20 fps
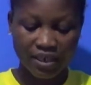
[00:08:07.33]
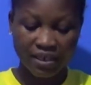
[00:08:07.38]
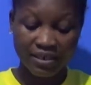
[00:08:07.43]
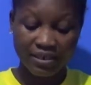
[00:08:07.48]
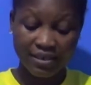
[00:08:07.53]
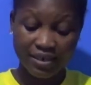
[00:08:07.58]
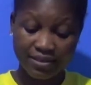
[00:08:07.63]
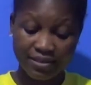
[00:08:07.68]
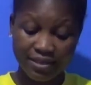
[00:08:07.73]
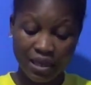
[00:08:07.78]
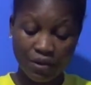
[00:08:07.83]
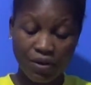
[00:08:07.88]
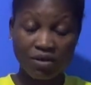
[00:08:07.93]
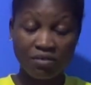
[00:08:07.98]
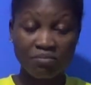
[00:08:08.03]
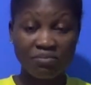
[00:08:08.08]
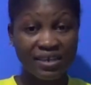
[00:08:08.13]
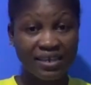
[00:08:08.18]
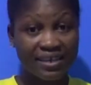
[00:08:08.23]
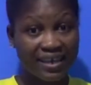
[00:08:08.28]
This
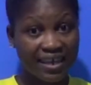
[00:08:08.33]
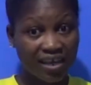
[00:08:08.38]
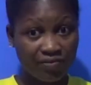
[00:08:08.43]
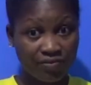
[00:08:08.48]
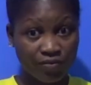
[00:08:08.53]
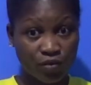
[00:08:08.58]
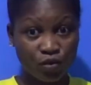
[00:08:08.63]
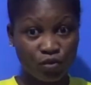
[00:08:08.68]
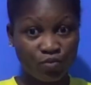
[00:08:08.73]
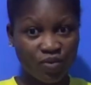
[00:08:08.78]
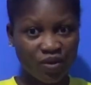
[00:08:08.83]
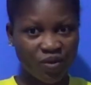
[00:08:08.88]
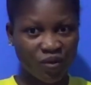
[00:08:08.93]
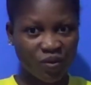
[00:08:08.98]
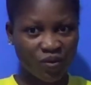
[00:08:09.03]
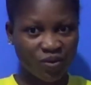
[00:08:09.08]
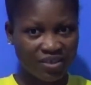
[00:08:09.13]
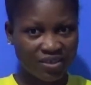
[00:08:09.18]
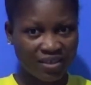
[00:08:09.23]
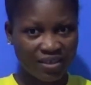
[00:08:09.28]
time be careful
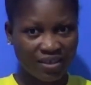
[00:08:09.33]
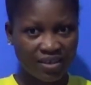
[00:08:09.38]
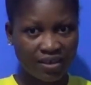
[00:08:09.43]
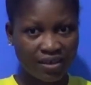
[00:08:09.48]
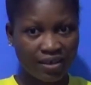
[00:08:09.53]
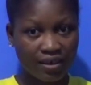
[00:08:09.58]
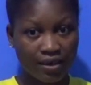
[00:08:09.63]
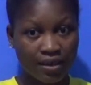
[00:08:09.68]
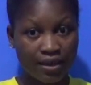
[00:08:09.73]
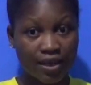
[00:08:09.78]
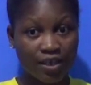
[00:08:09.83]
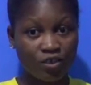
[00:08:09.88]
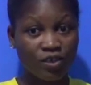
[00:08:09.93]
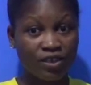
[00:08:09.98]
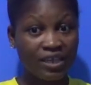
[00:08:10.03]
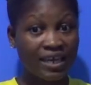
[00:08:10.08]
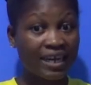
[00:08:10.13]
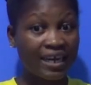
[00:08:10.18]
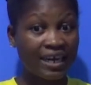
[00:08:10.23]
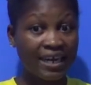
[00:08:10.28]
because it is not
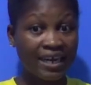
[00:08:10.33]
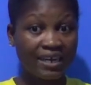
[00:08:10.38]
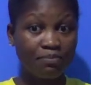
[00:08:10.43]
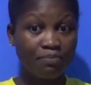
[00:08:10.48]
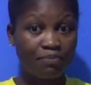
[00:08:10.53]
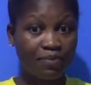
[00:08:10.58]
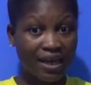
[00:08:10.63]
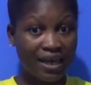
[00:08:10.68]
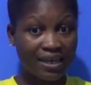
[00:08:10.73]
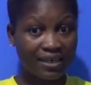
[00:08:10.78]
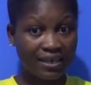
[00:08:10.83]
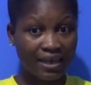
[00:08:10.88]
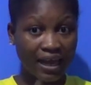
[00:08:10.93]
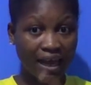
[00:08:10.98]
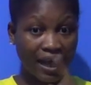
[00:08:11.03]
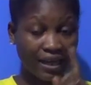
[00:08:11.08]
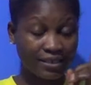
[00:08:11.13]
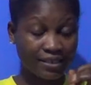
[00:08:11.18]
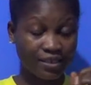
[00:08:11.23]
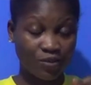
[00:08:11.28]
a clean pad
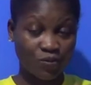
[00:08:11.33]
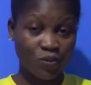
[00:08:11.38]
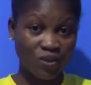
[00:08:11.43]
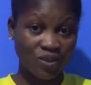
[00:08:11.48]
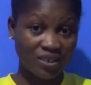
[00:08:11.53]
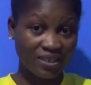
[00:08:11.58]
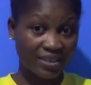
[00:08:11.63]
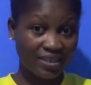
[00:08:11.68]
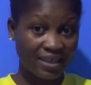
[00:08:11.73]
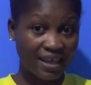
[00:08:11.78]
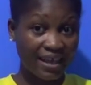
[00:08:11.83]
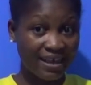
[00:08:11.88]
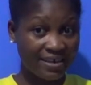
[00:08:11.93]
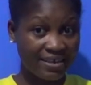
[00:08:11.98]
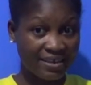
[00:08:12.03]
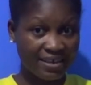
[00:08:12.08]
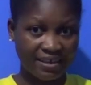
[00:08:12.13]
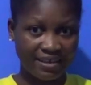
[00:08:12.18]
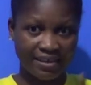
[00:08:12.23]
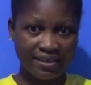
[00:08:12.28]
as it was
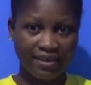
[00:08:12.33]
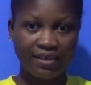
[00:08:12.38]
earlier.